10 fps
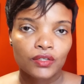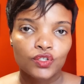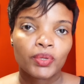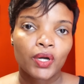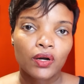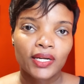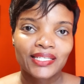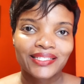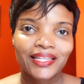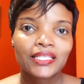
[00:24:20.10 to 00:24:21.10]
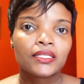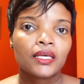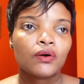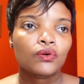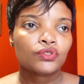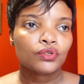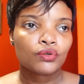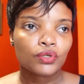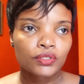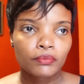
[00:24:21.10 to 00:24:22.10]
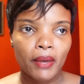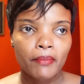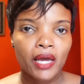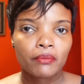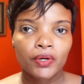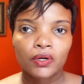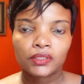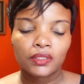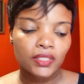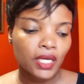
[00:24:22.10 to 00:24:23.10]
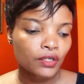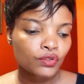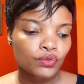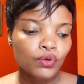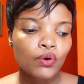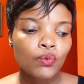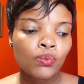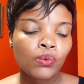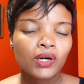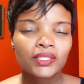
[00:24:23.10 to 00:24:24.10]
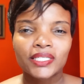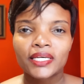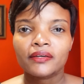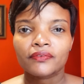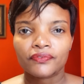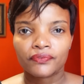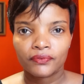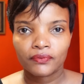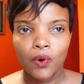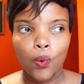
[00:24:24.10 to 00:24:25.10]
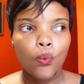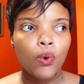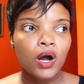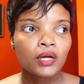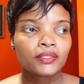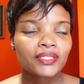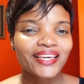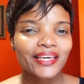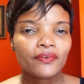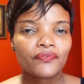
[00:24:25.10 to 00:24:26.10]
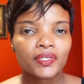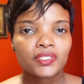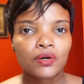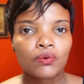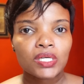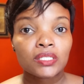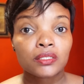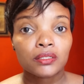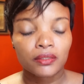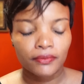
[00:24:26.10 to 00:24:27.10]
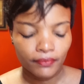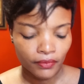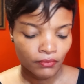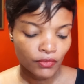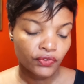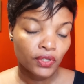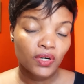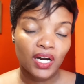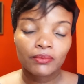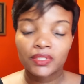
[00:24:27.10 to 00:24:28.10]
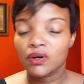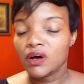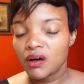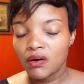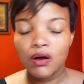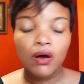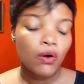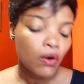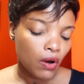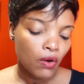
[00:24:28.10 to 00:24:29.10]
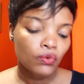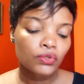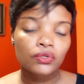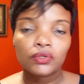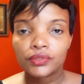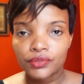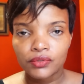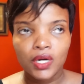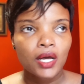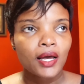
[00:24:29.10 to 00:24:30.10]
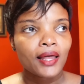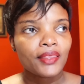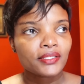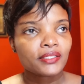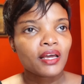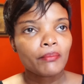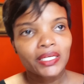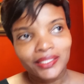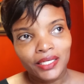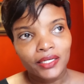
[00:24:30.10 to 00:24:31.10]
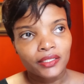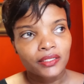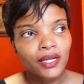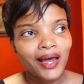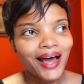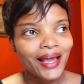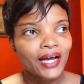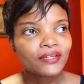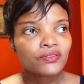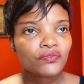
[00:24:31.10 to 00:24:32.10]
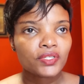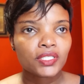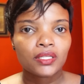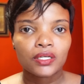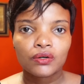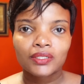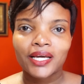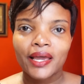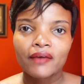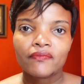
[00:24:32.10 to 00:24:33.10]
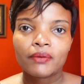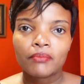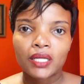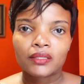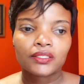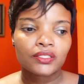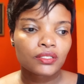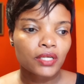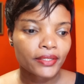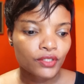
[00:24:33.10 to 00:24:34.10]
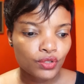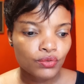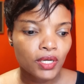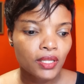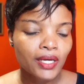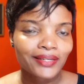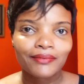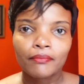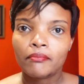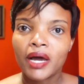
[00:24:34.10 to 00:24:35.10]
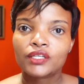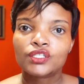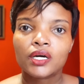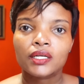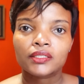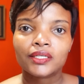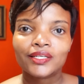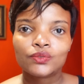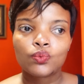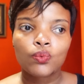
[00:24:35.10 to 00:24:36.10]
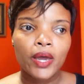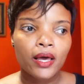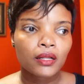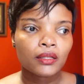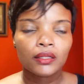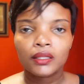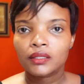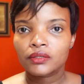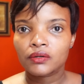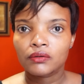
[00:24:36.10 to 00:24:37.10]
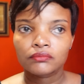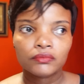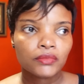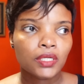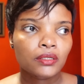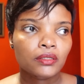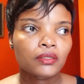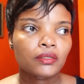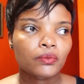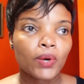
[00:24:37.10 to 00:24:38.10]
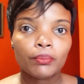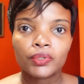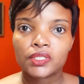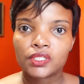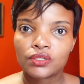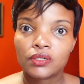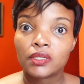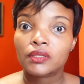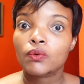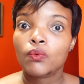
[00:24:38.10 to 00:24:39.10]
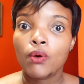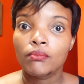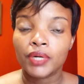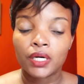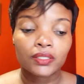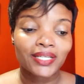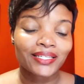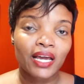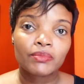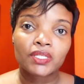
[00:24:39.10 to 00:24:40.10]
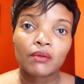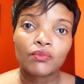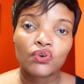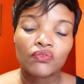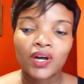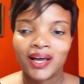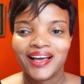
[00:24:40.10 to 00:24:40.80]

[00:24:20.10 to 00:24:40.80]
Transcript: To be honest, this thing also crossed my mind, because I was like, so what if? What if is the question. Before you come to, who told you? There's a time I said, I had to visit the doctor every month just to ensure that my child is well, you know, well positioned in the womb, because at times they move,